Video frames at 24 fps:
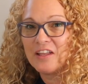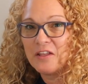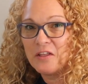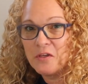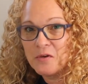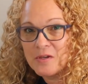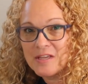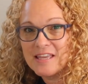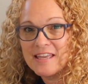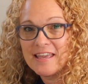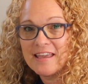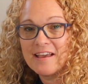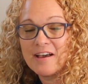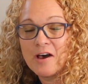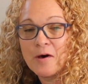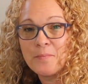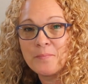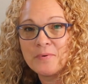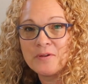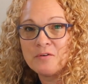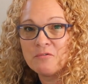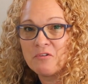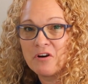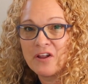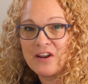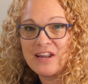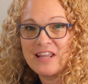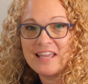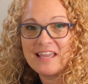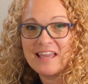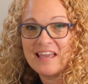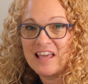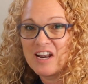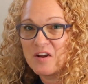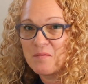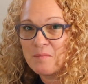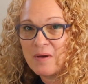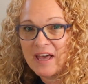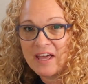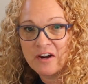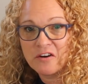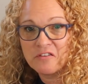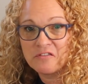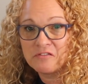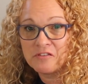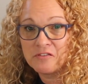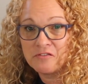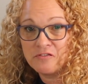you can get up and running in a
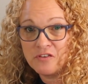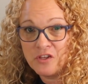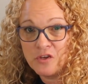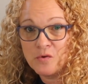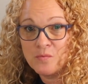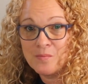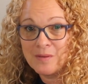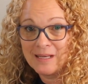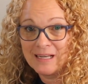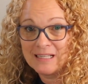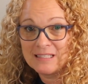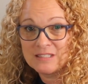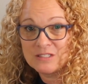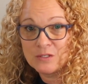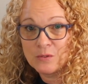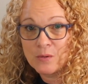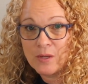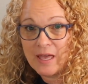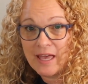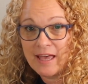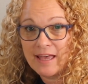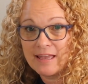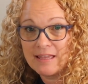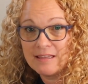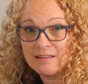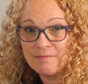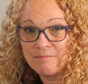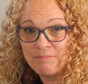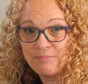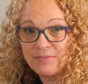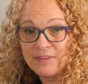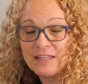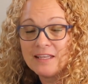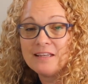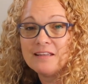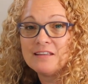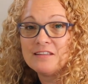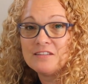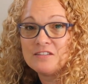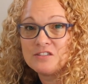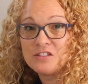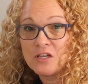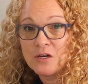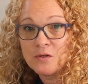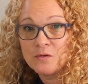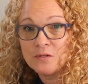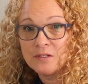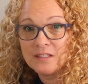matter of a few minutes, okay?
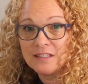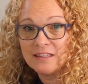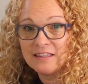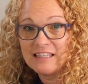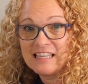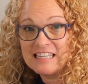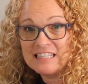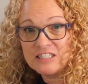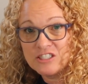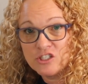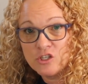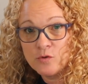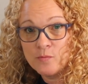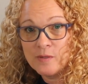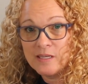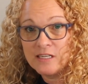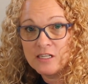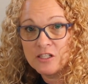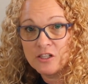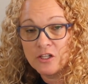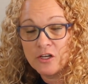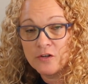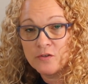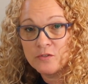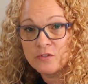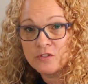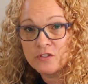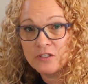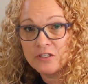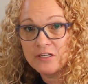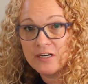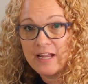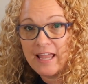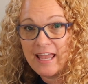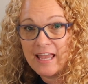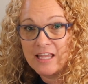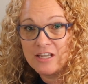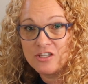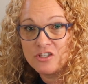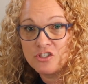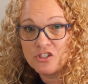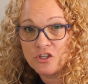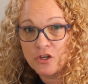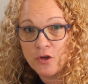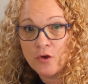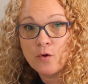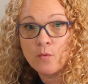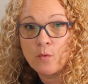So let's zoom in closer and
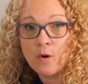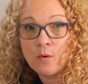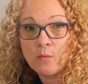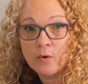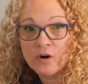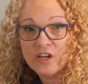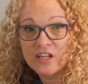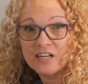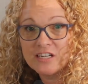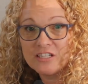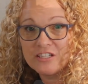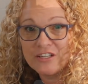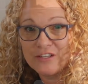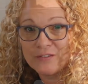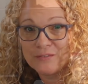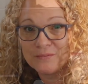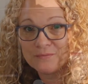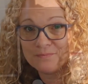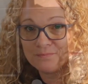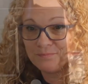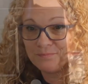show you what we're gonna do.